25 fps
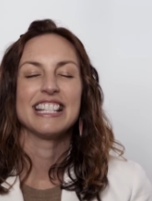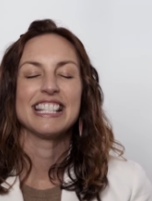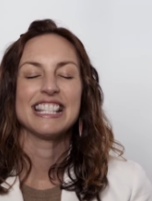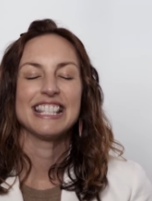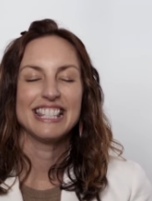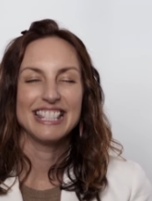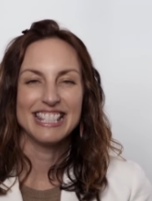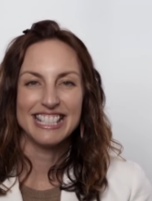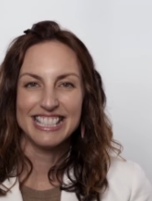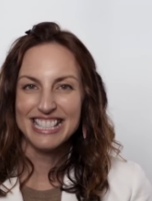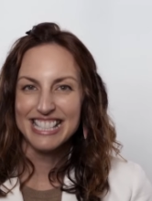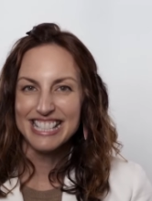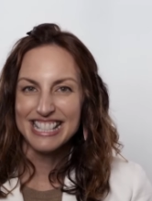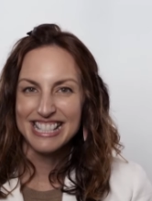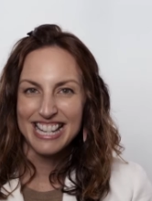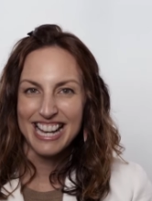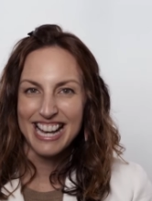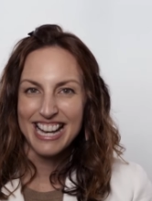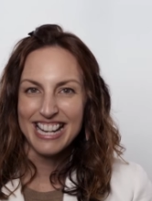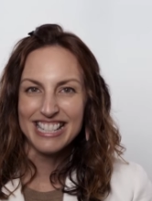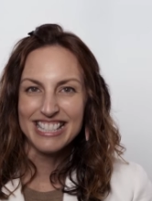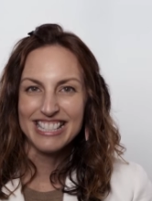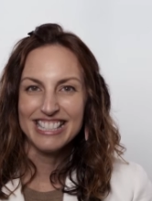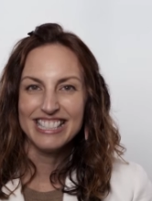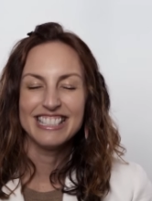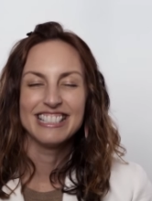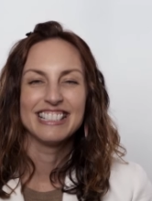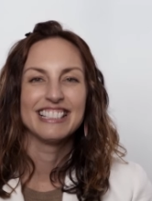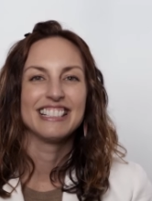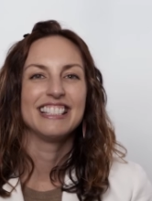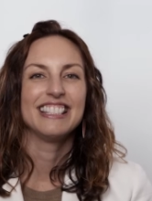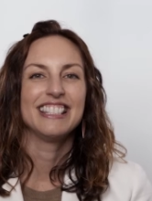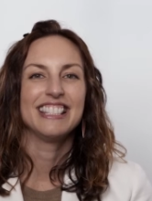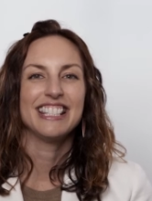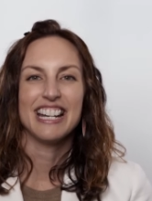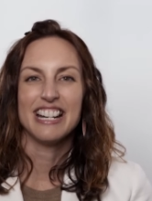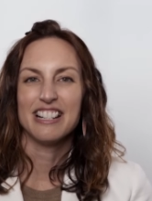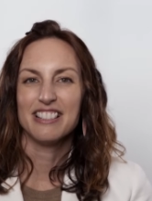City Tech,
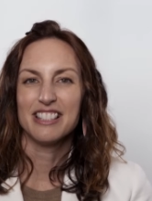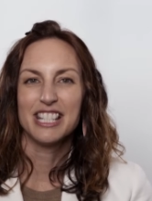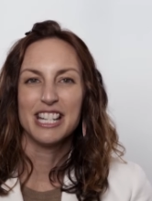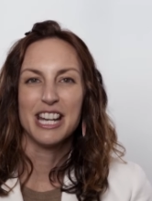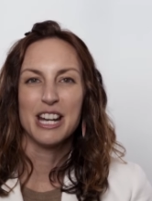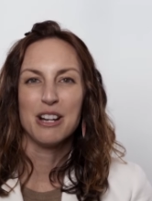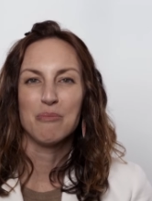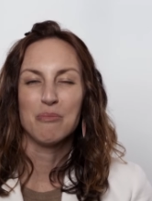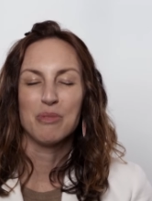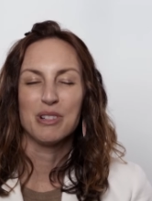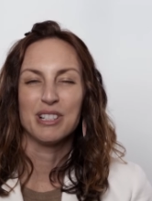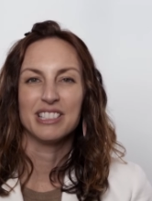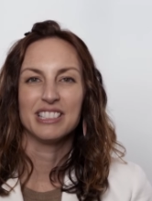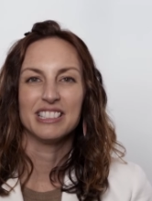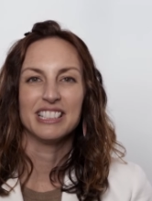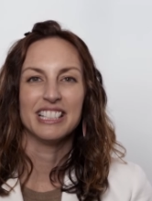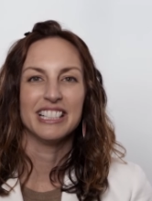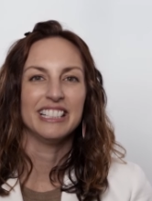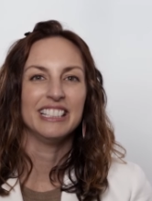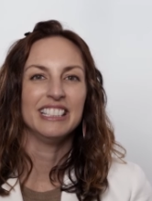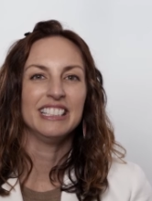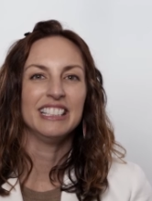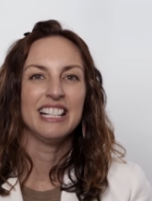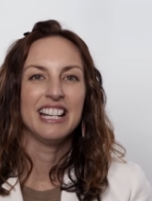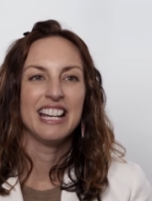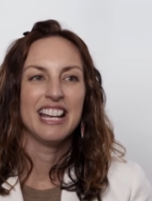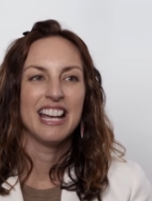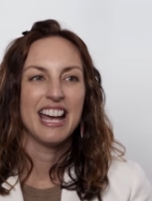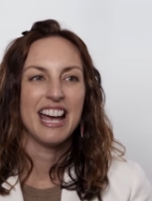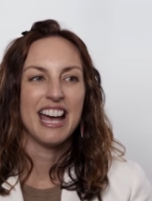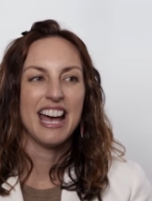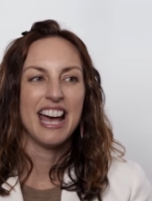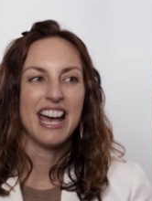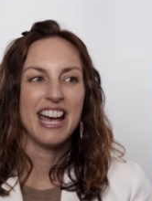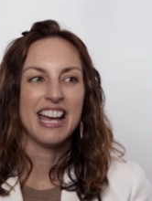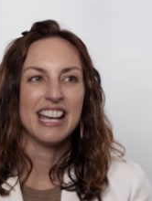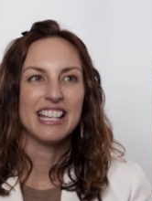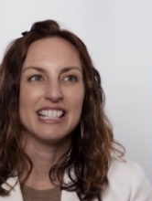downtown Brooklyn,
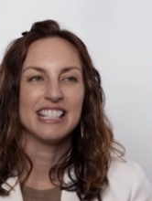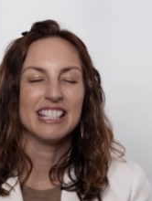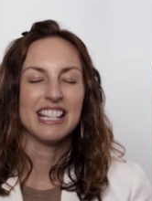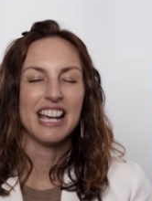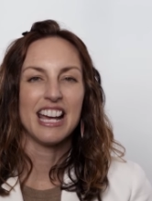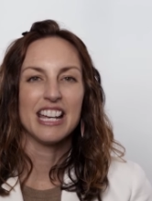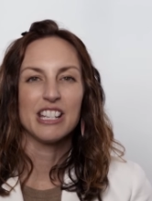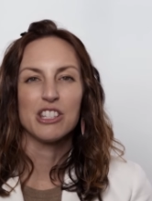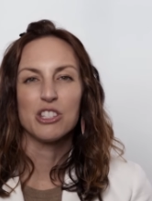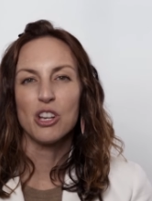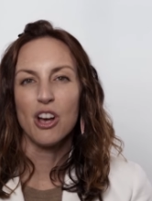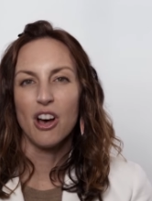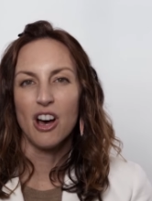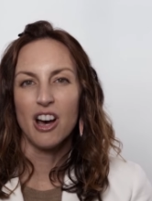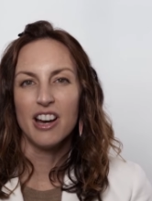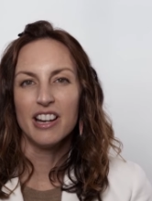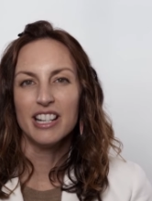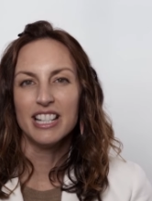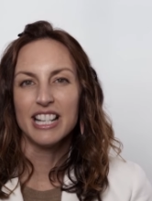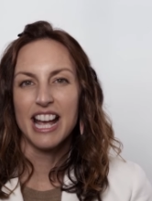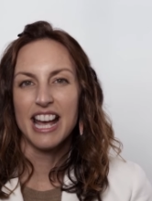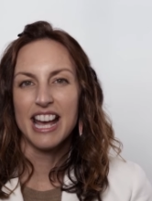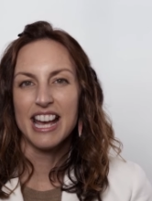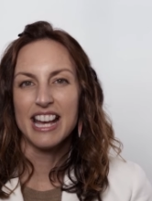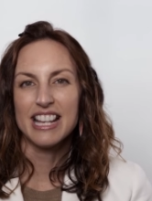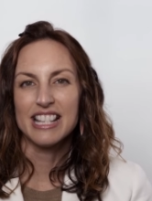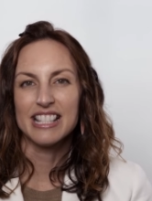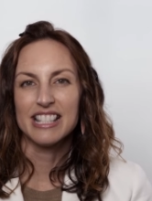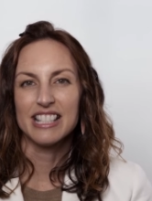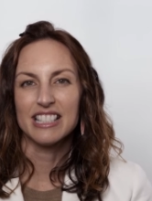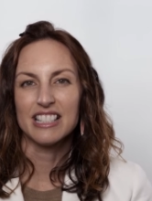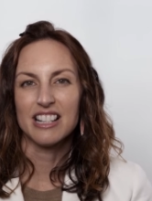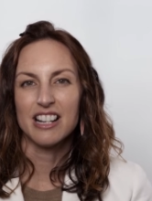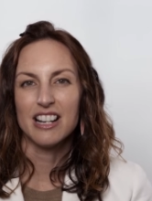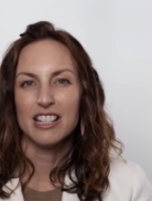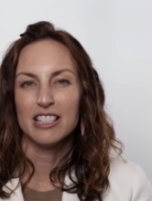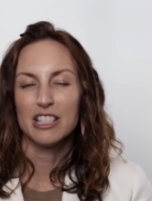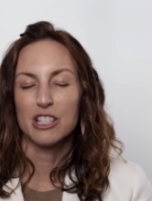and I taught as a
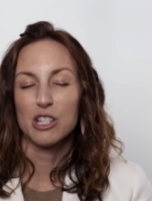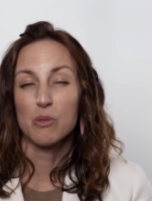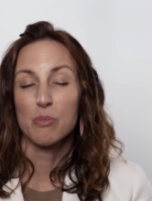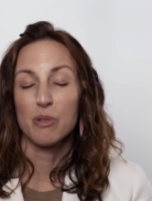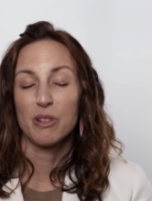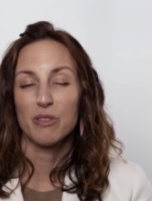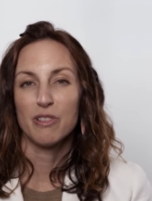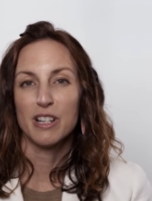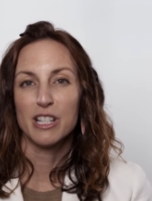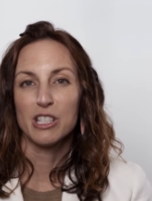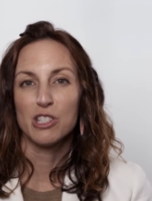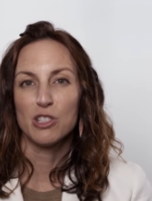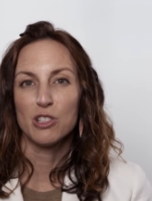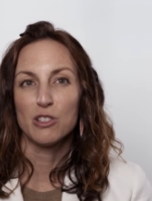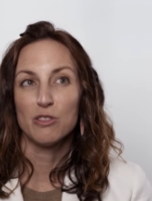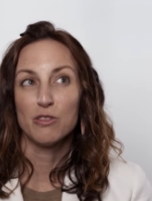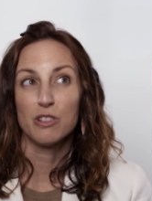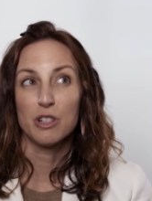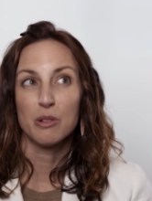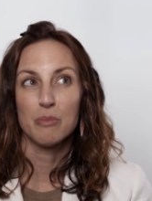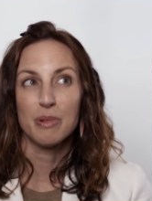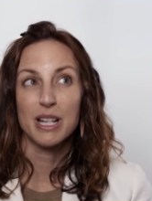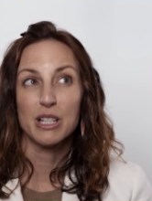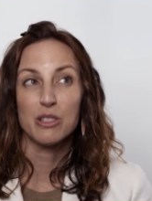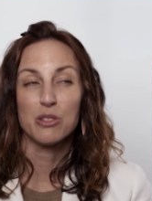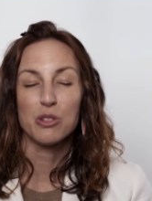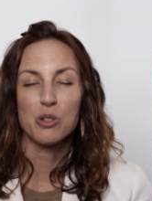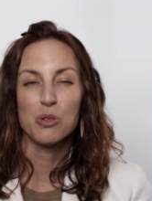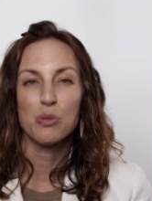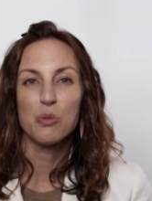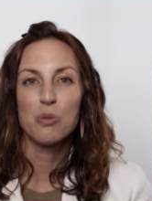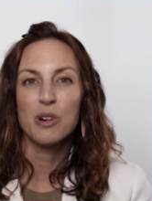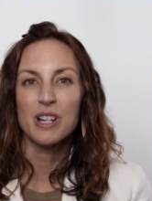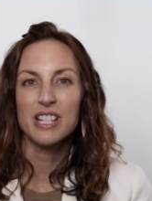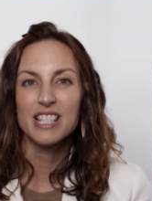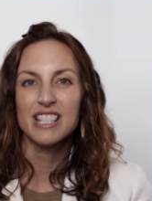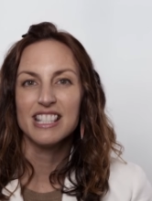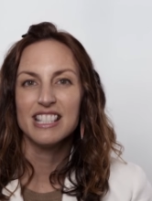college professor for about
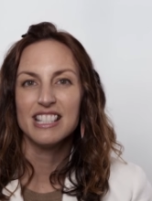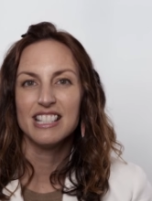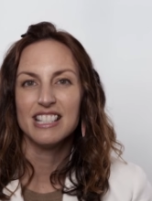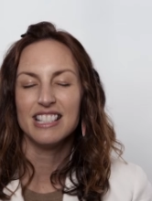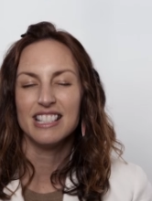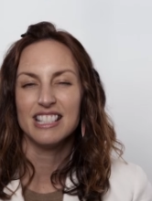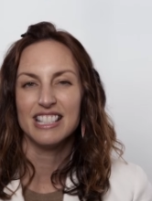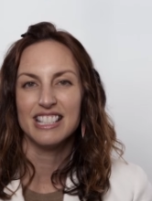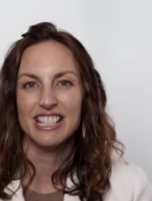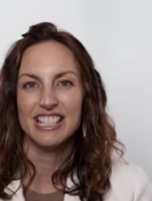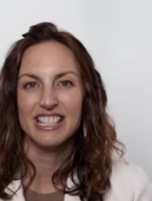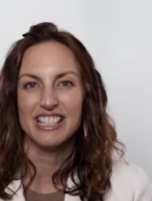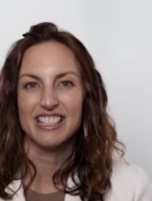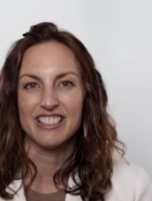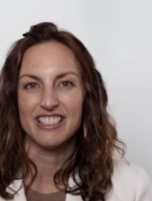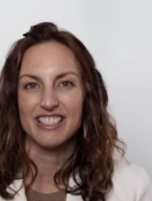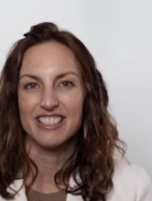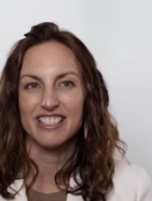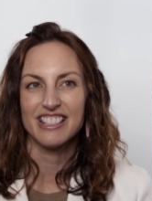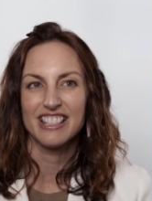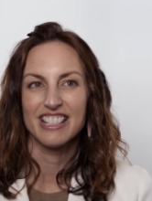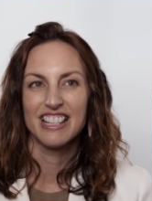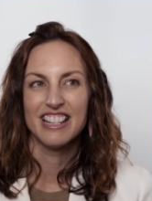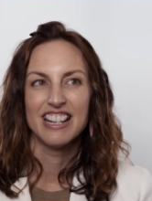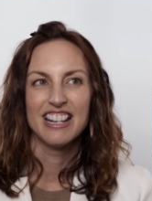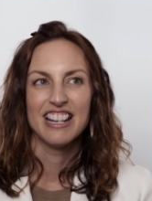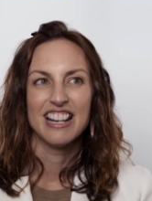20 years.